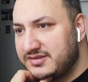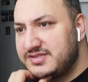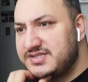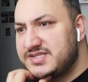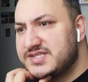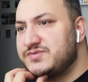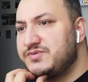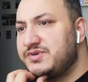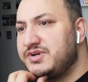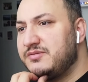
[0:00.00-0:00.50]

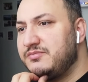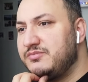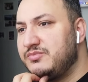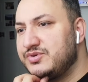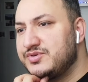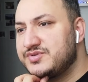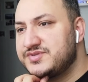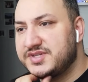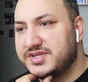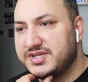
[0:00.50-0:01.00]
This is very
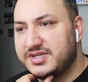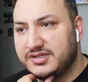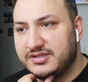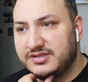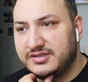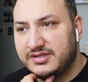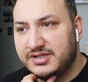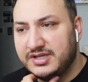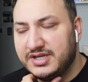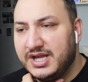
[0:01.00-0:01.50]

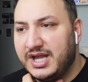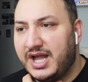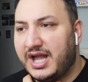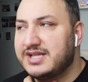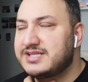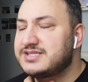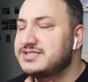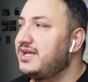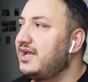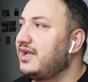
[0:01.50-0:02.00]
musical.
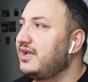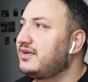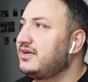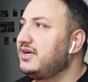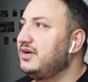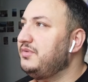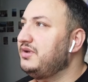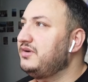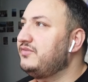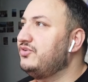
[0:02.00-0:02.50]
It's
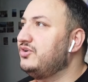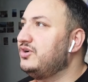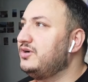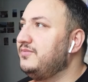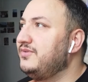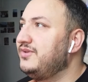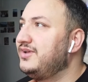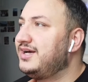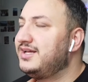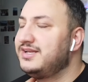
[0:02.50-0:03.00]
like coming
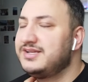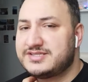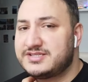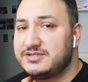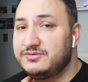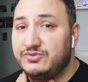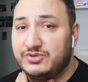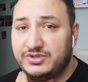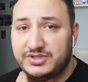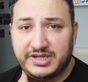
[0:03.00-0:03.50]
from the
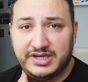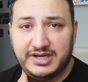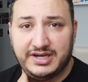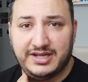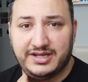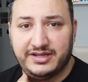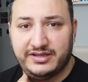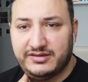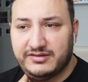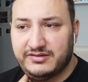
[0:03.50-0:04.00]
Alice in
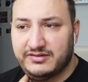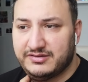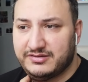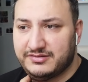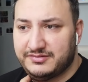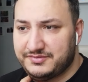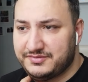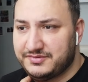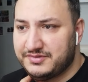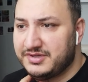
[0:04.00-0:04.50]
Wonderland.
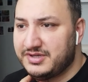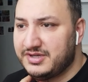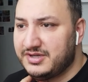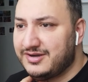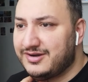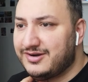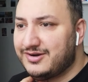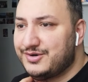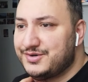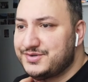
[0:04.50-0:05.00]

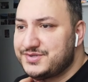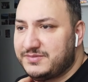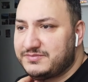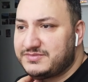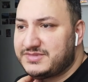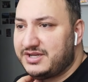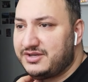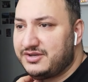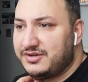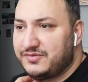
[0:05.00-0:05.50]
Or
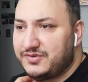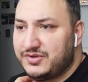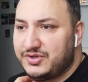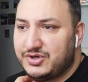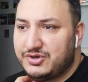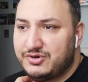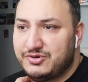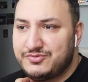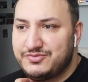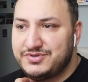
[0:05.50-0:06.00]
some kind of,
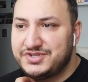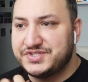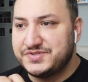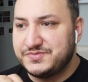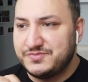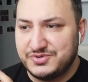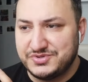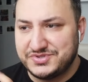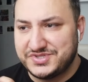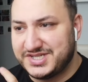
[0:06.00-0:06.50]
you know,
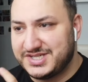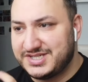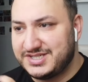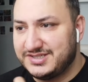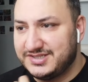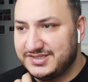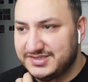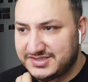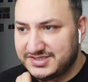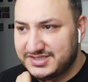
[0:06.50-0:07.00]
witch
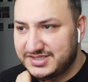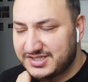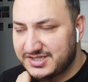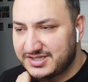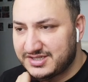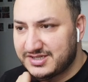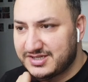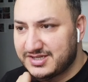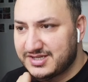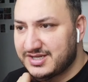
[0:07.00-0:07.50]
musicals.
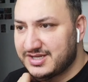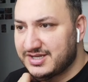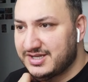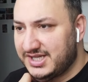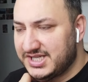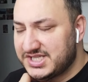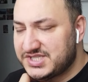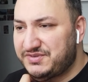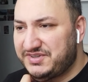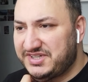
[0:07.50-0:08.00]

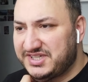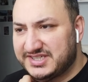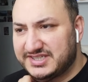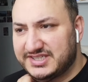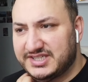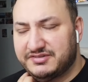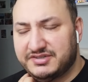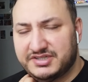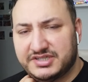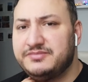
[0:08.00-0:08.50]
It's very
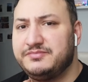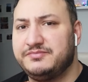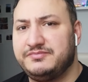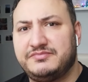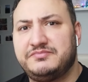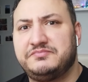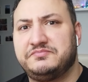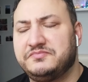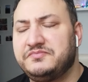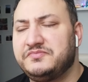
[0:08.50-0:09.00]
clever.
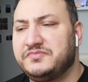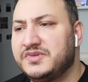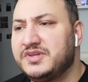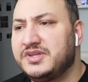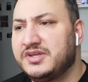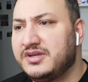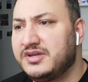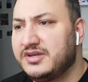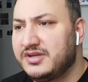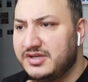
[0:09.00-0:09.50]

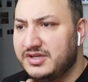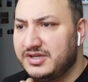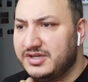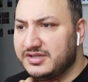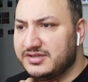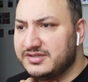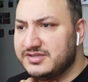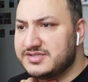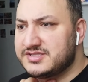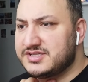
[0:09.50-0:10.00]

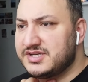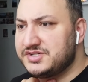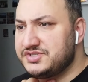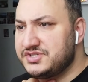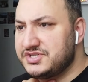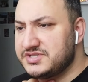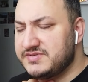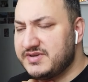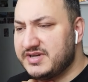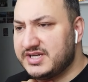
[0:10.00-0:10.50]
The
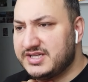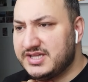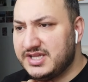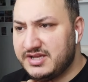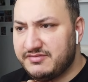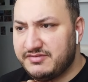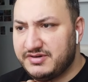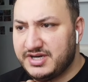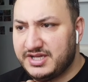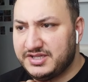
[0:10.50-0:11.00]
structure is very
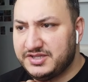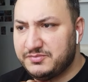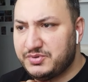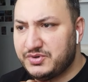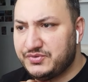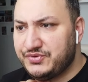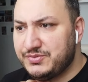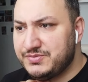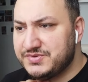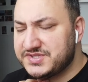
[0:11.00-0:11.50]
clever and the
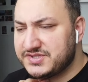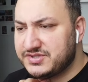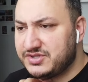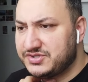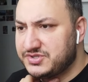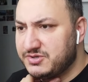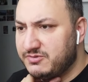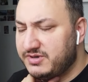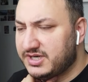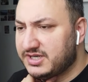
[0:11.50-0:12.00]
performance is
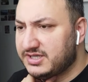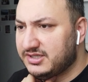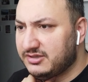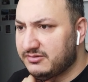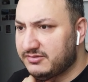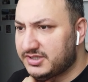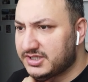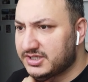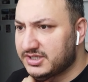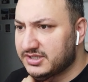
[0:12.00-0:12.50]
also very
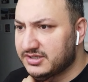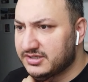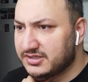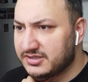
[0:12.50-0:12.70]
clever.